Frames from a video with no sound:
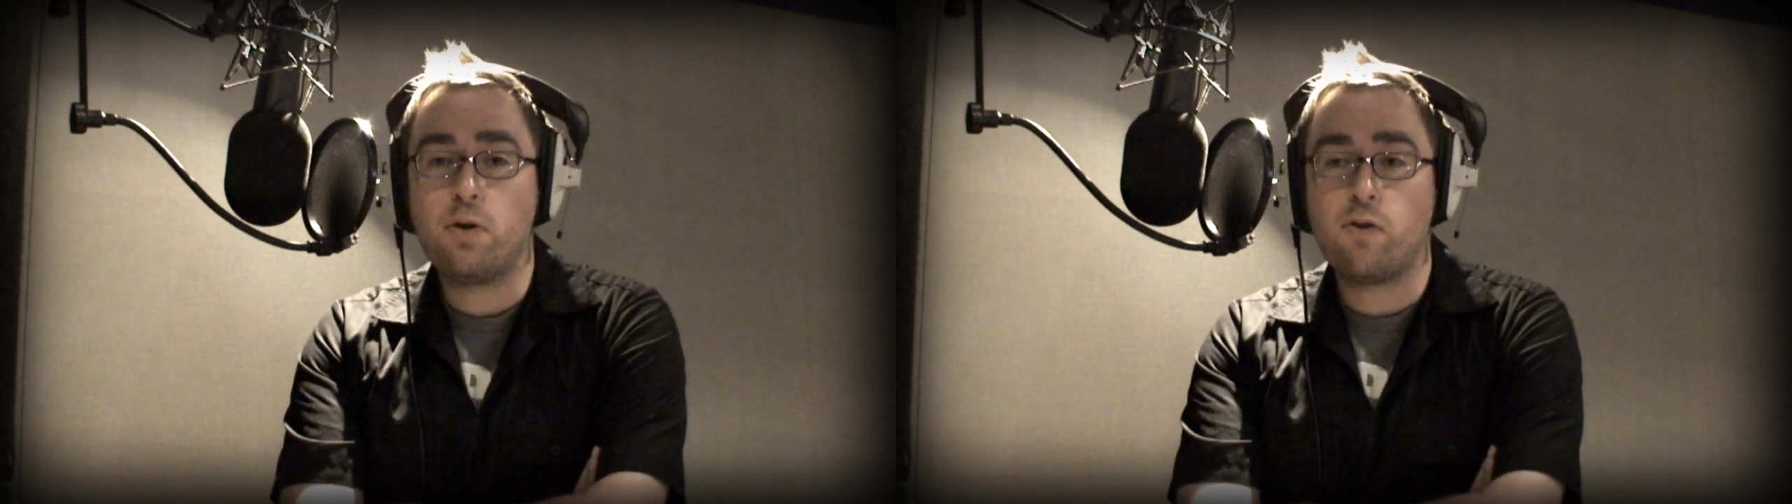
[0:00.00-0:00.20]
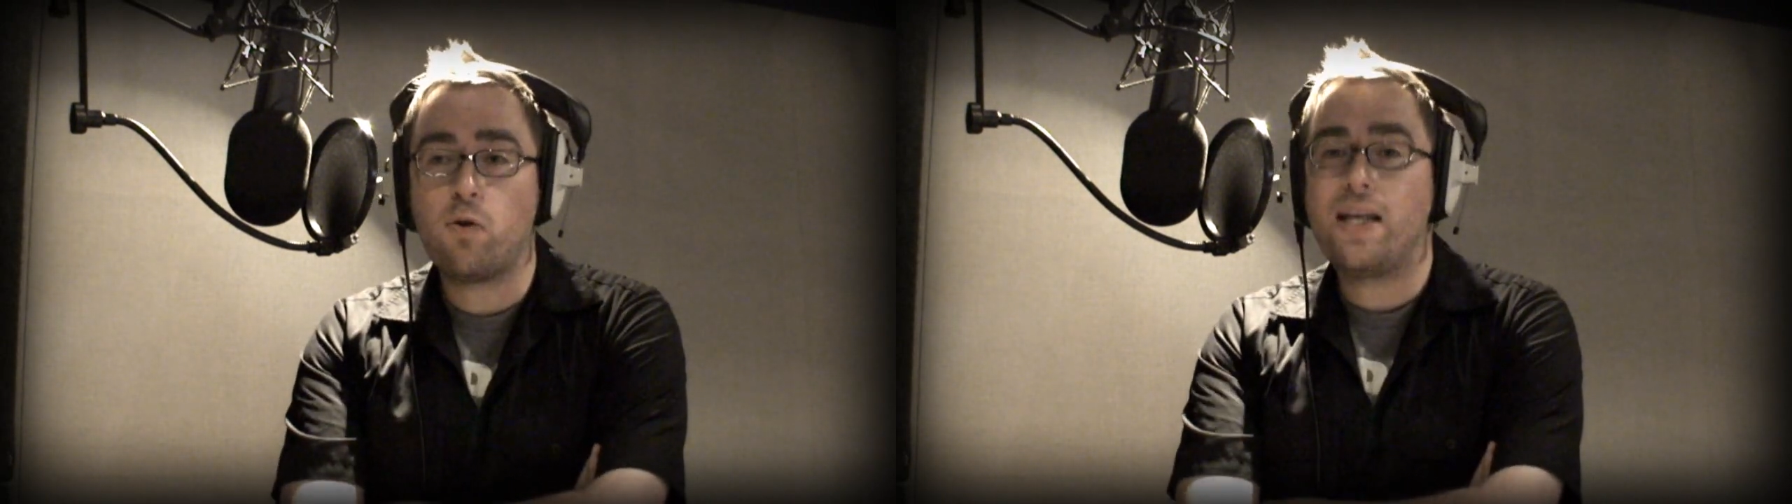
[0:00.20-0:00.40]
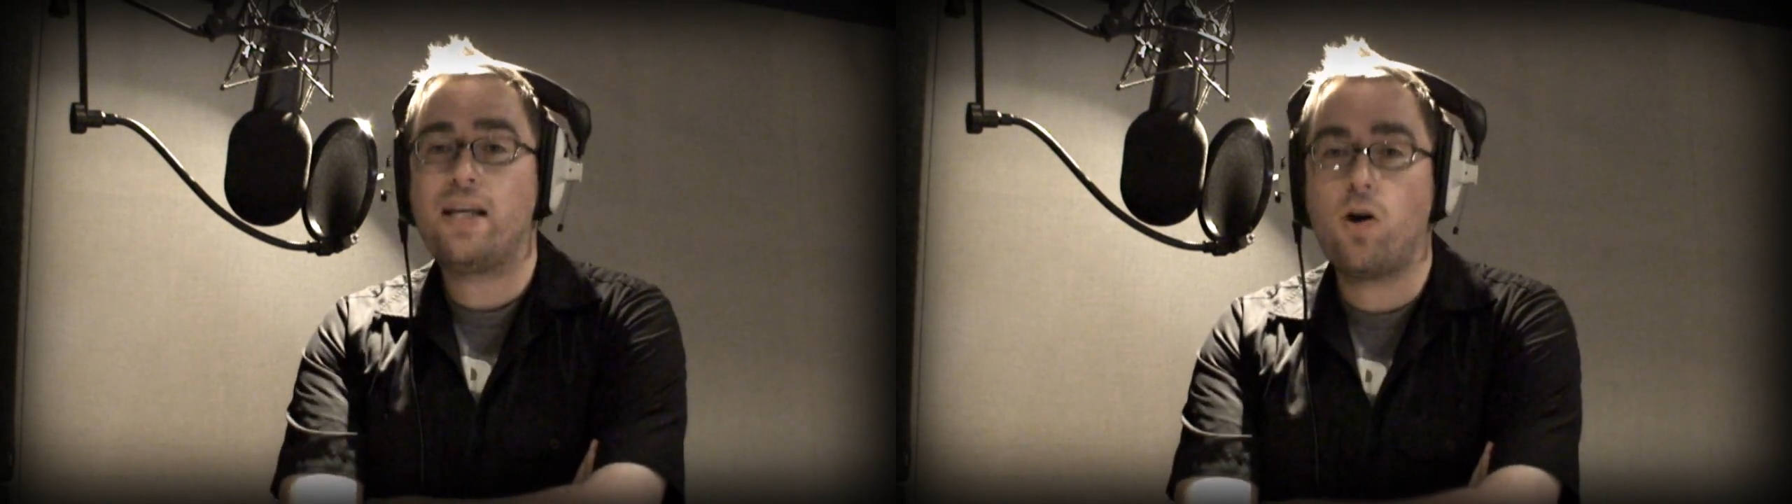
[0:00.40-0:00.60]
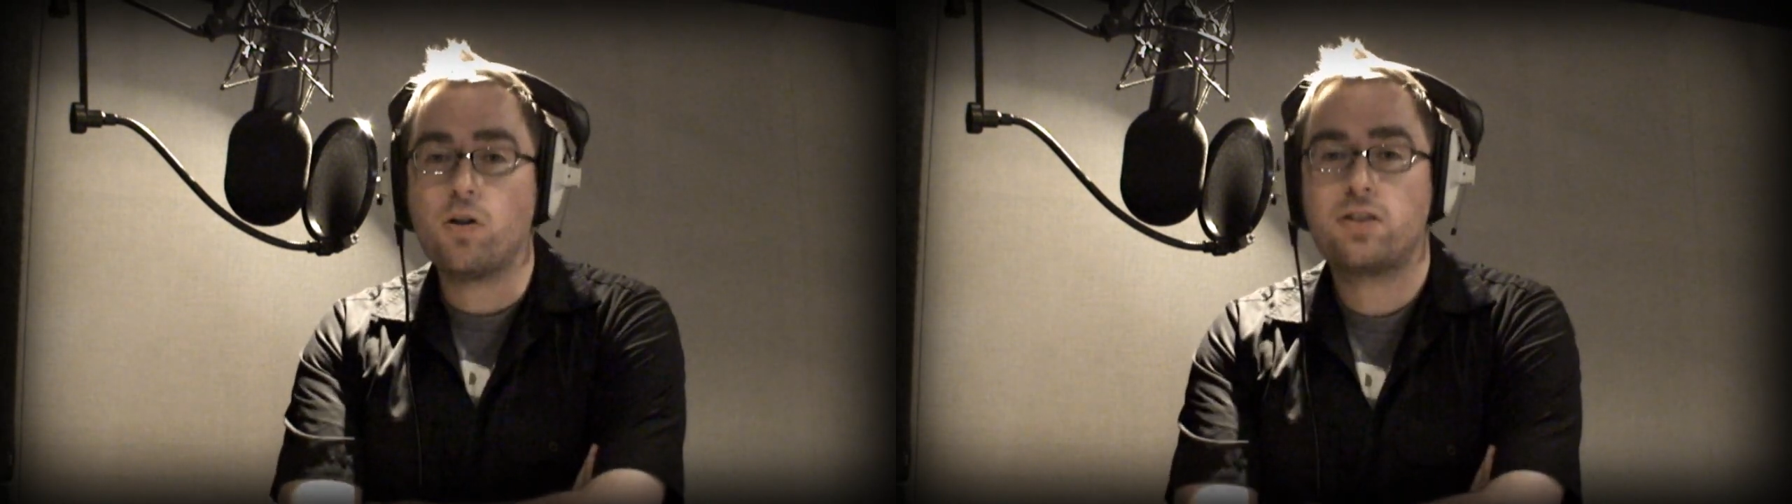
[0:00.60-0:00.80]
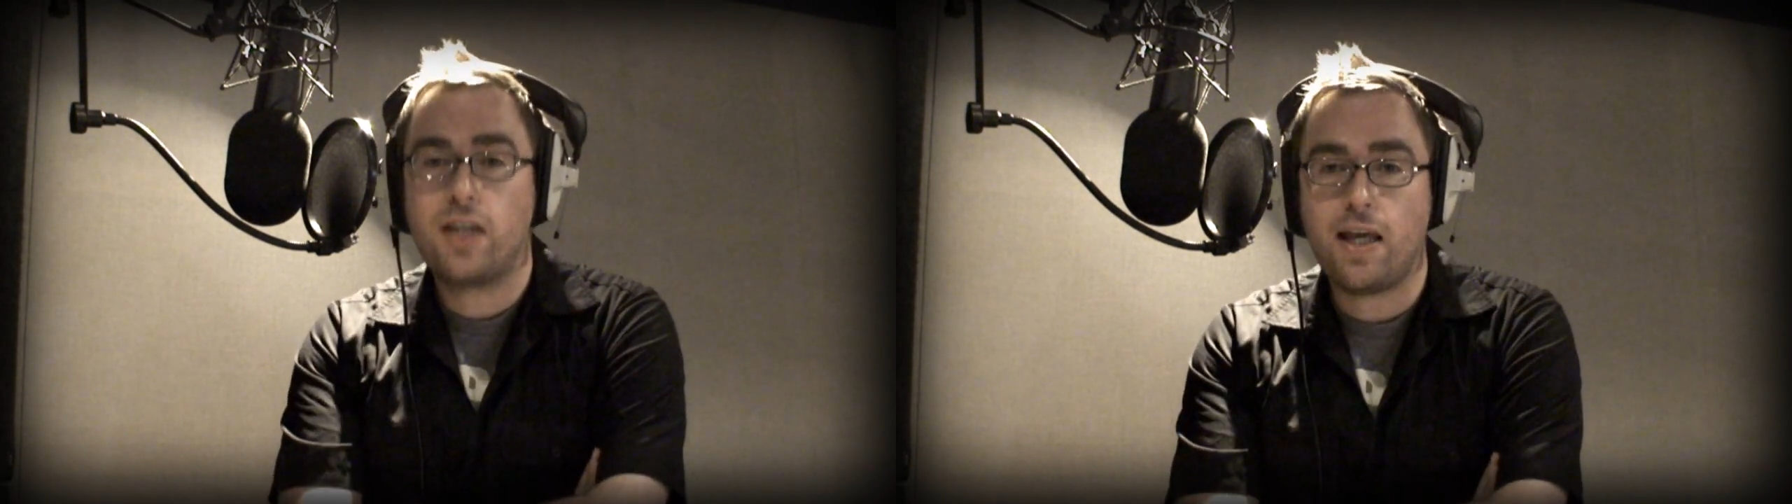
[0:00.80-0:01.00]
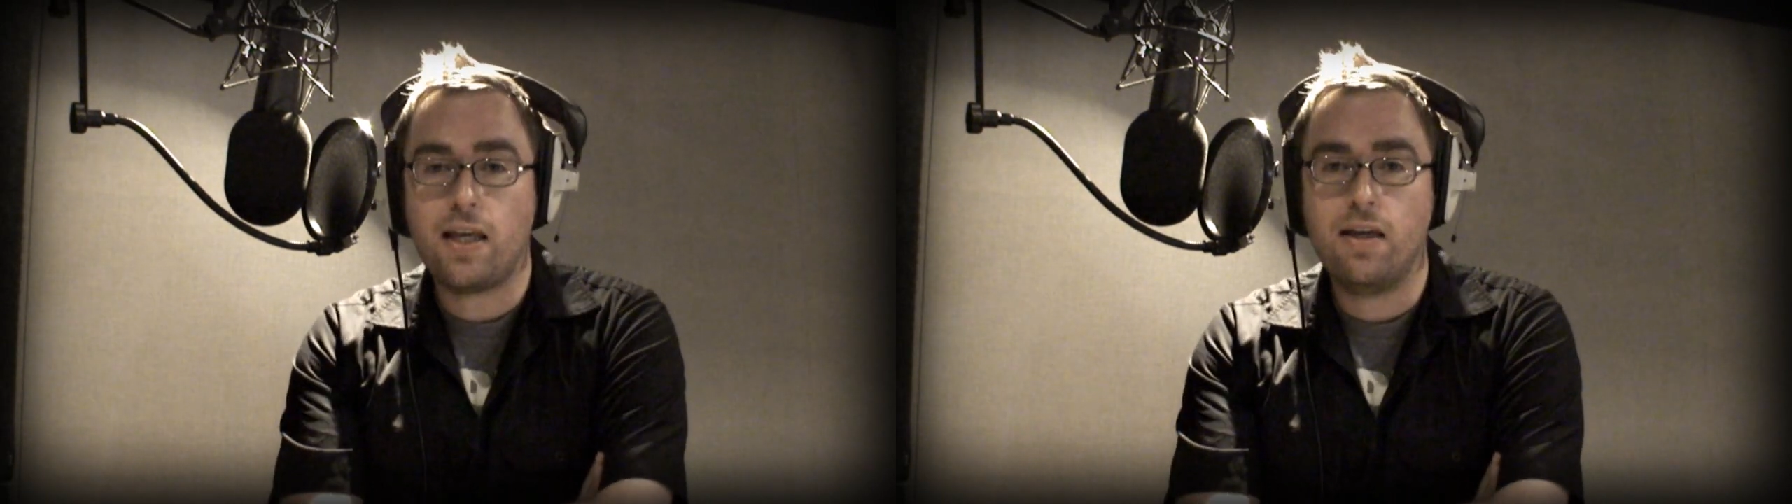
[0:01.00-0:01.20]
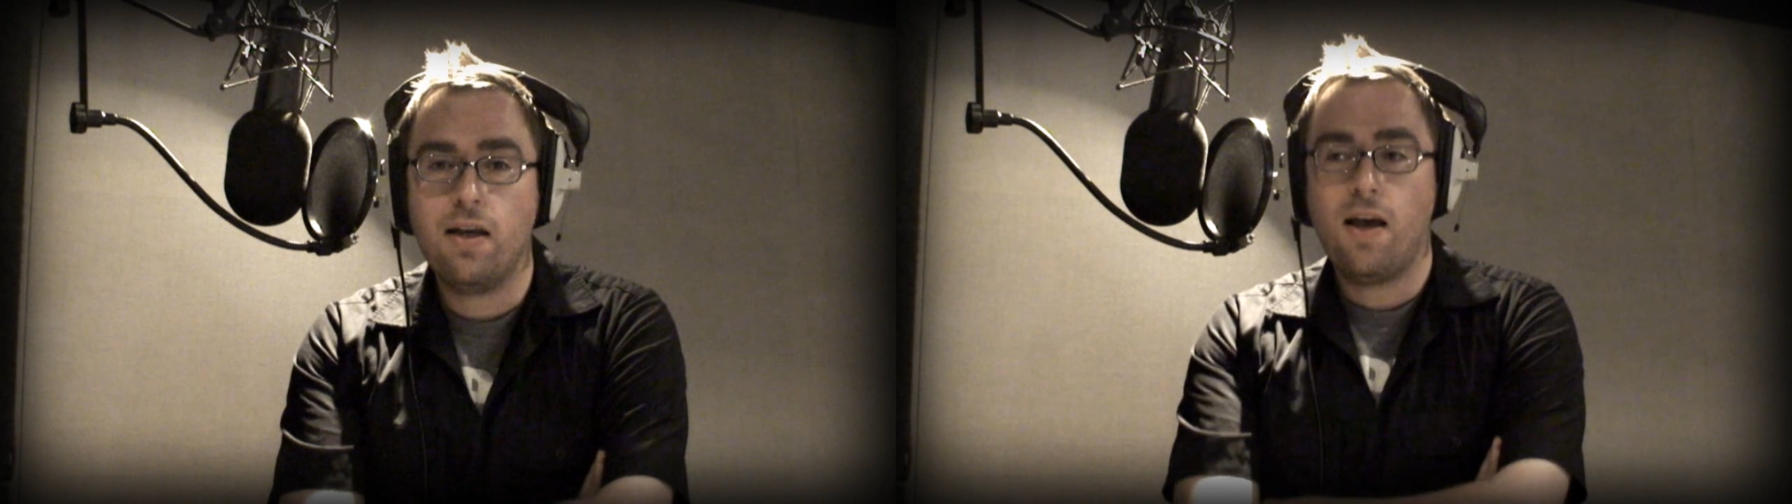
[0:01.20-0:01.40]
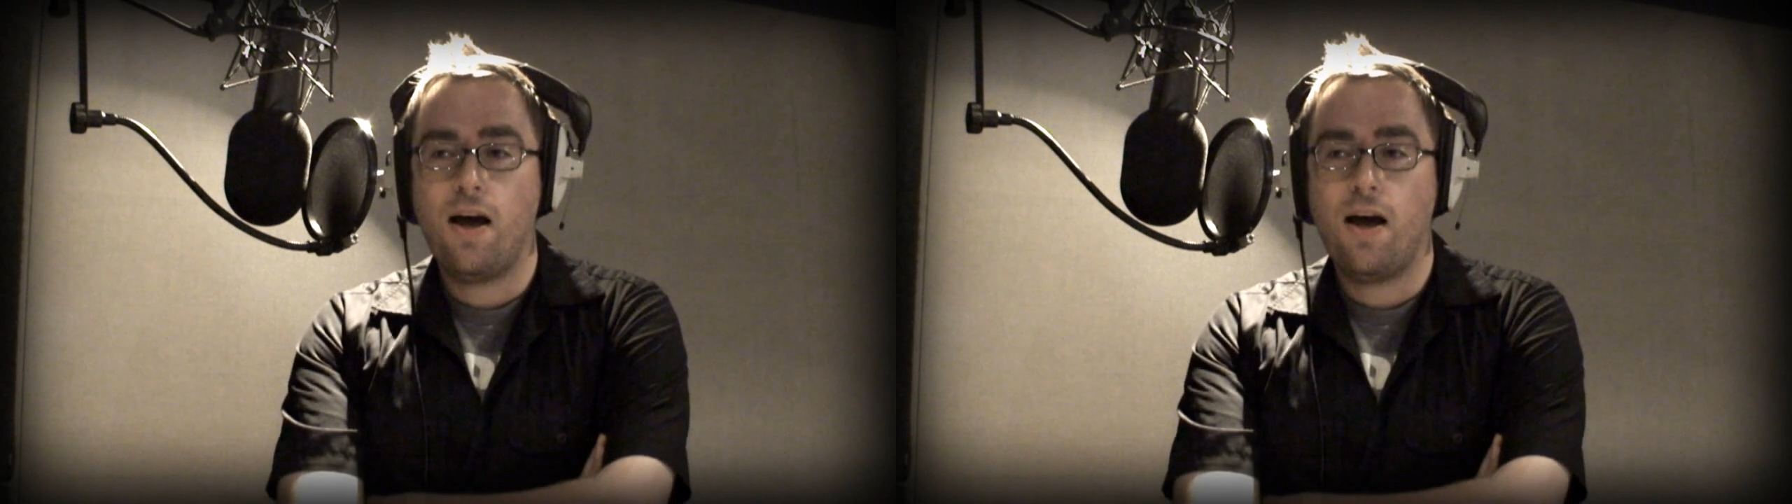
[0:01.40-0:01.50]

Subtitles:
who've already got tea.